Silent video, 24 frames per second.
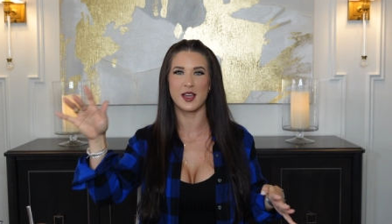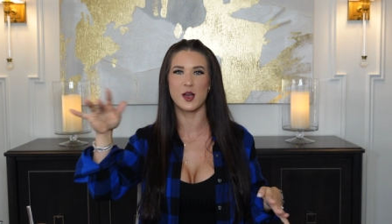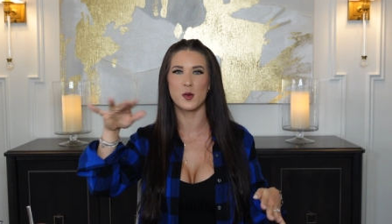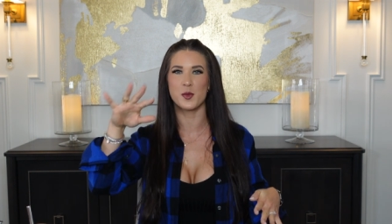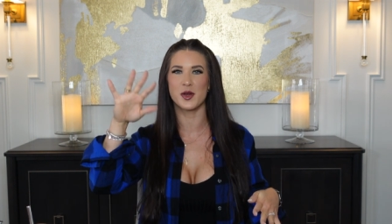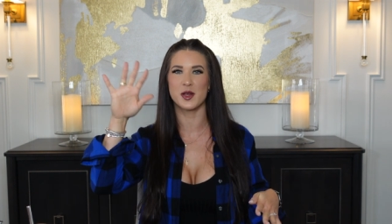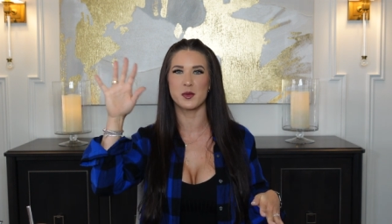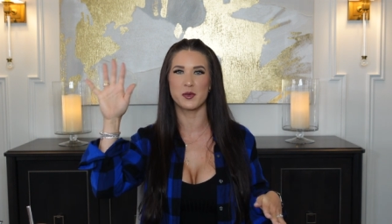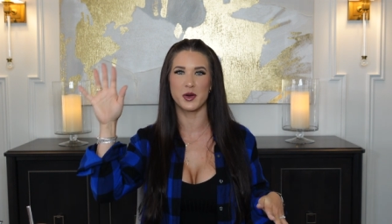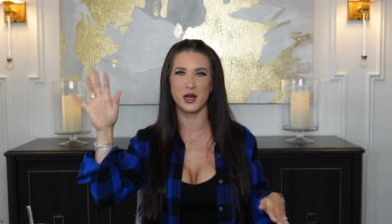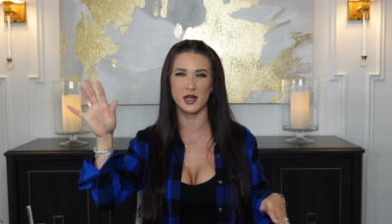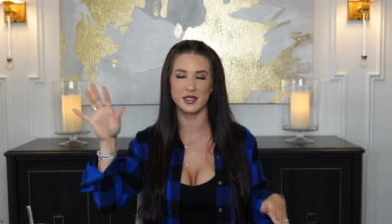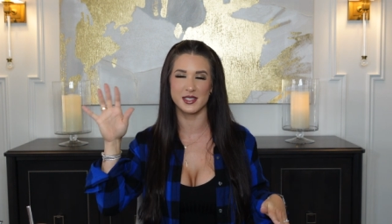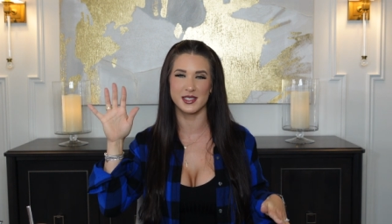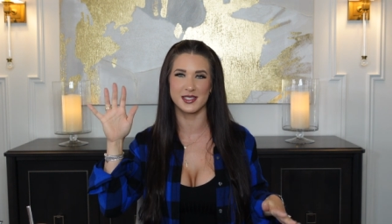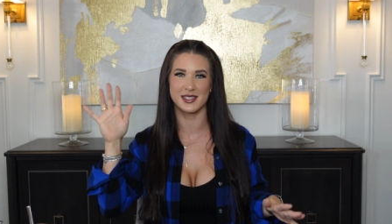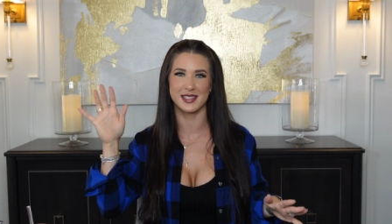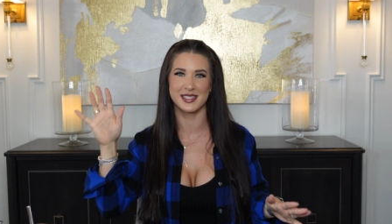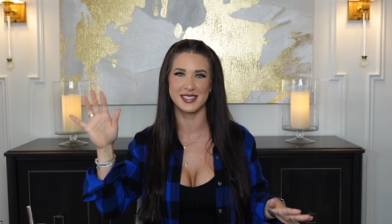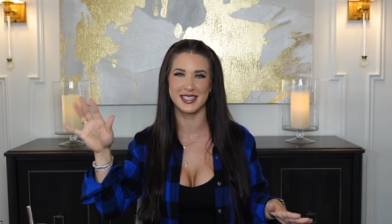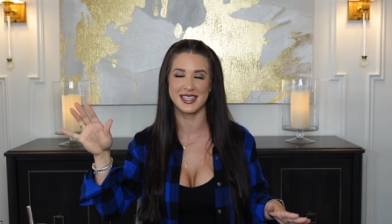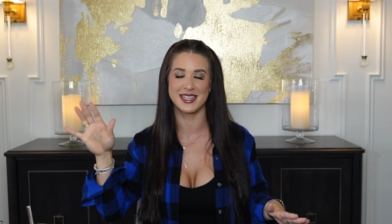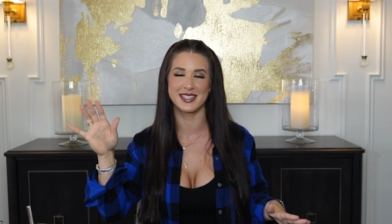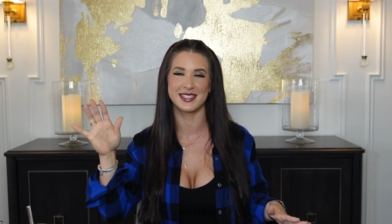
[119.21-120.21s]
how many boxes
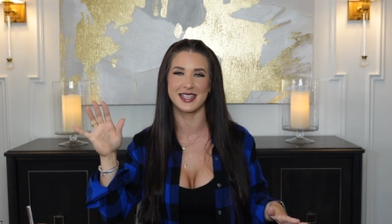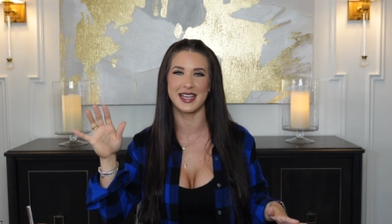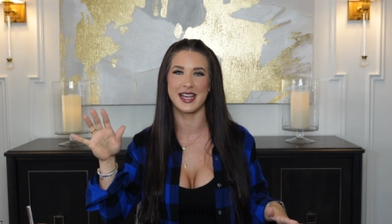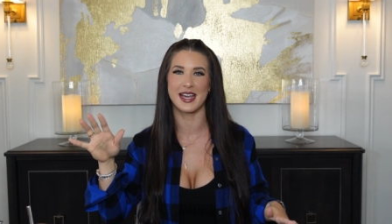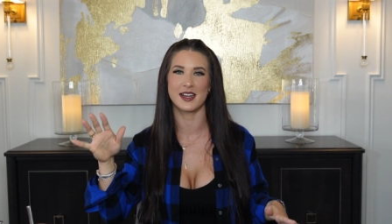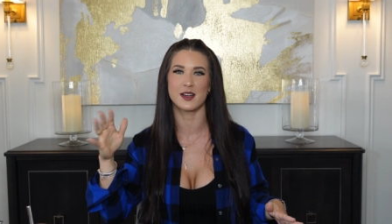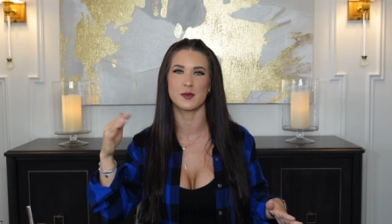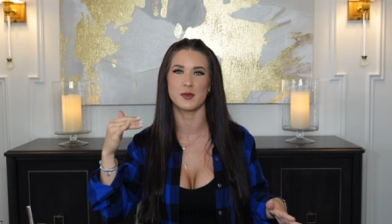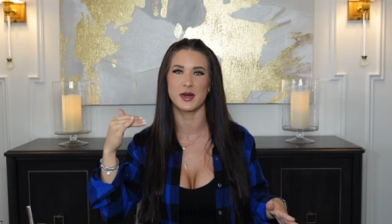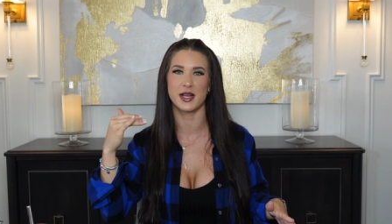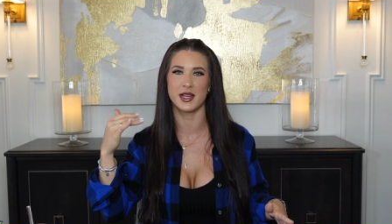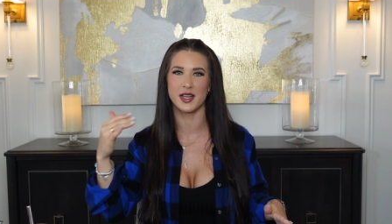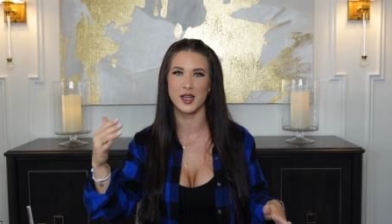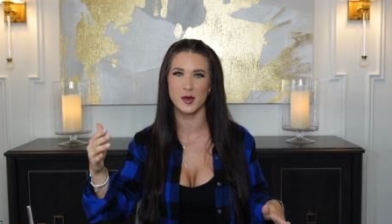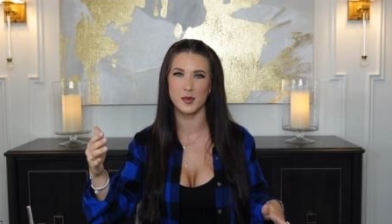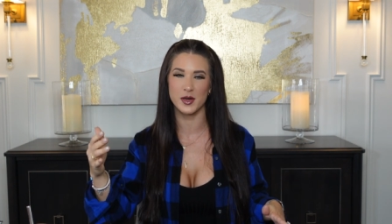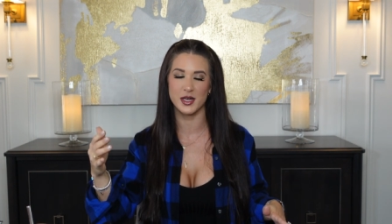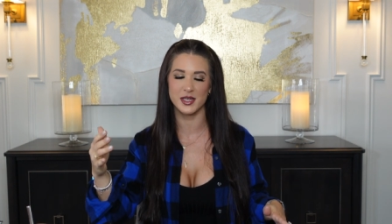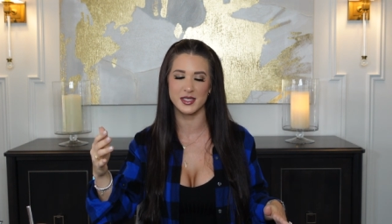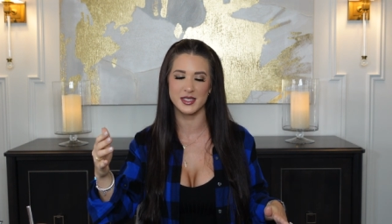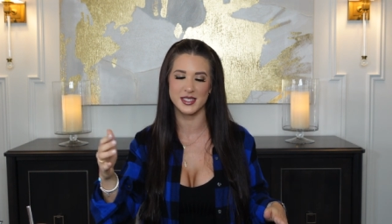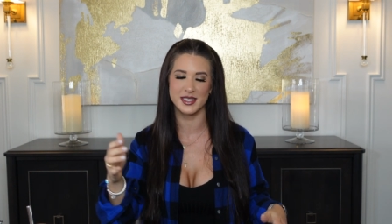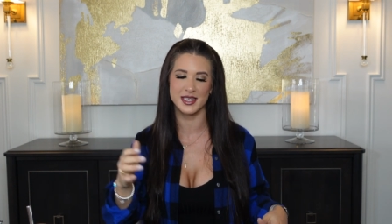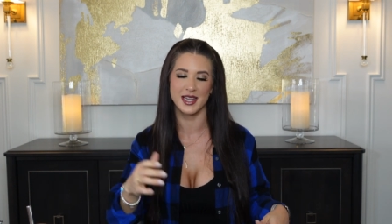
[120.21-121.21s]
of teas I had in my
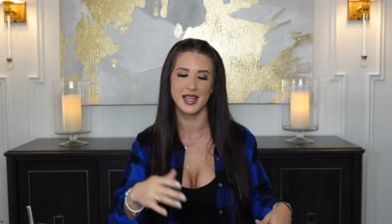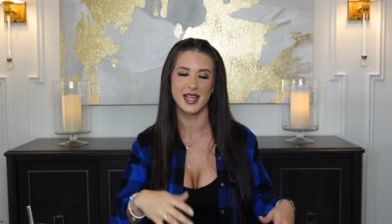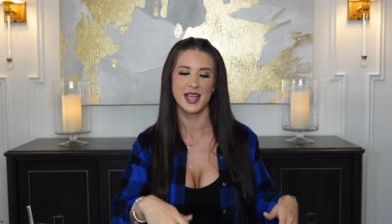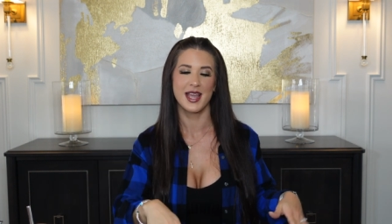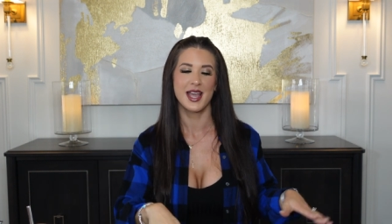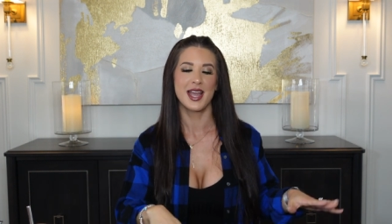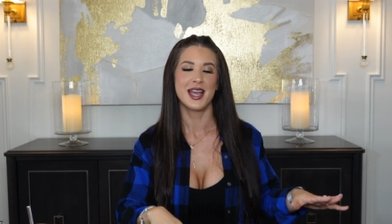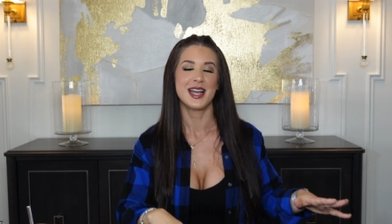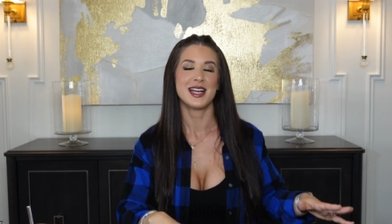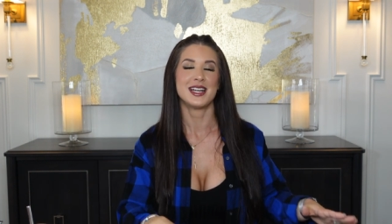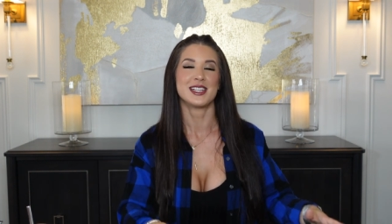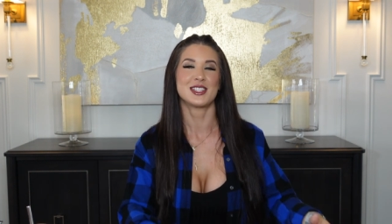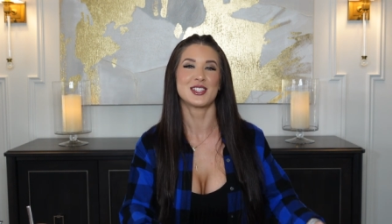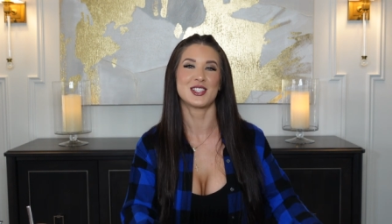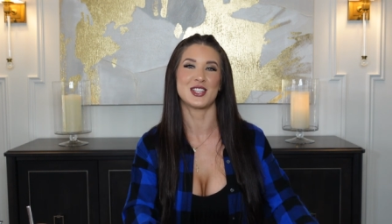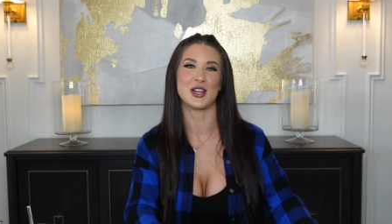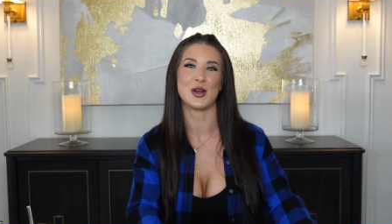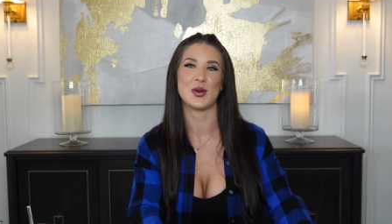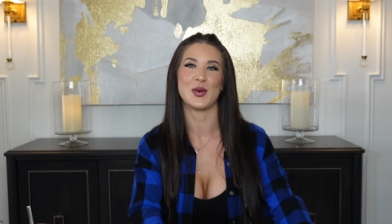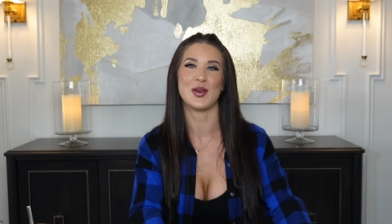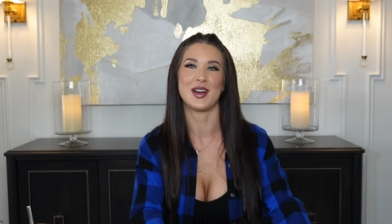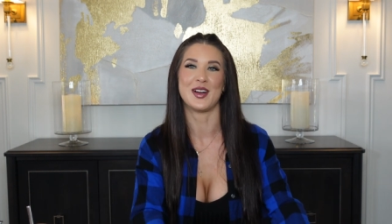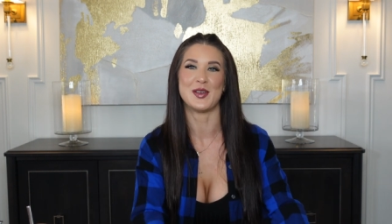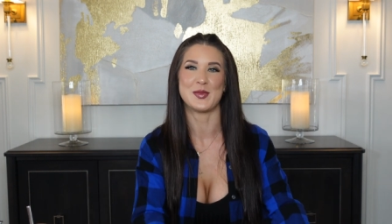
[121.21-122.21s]
cupboards.
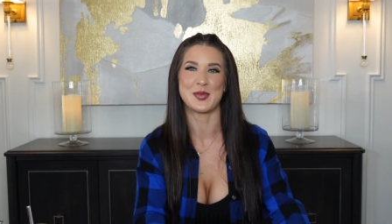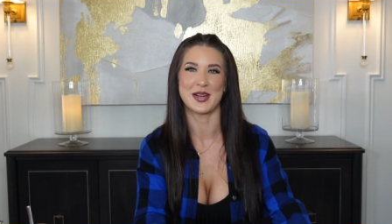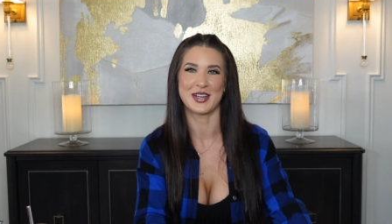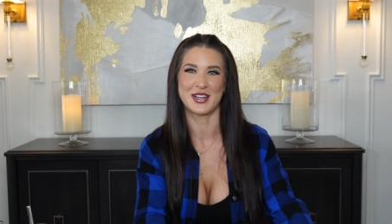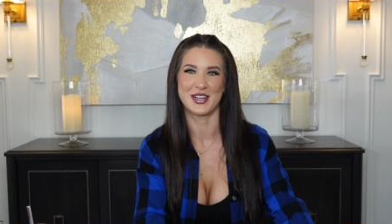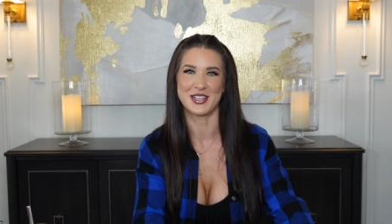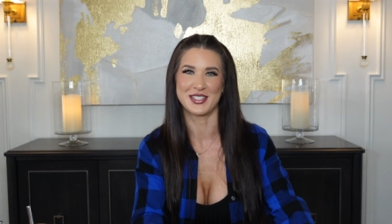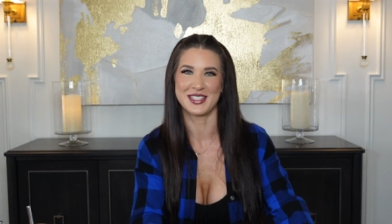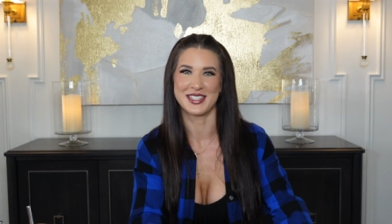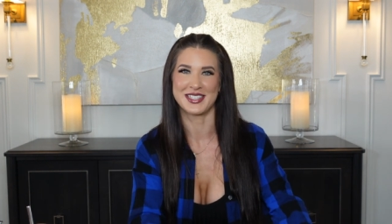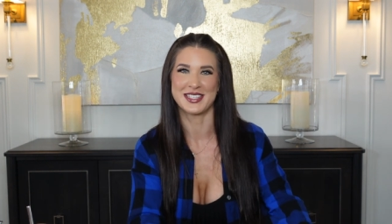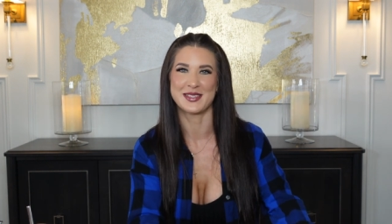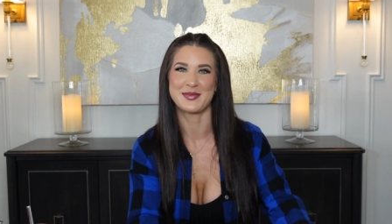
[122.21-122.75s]
So, oh my gosh, this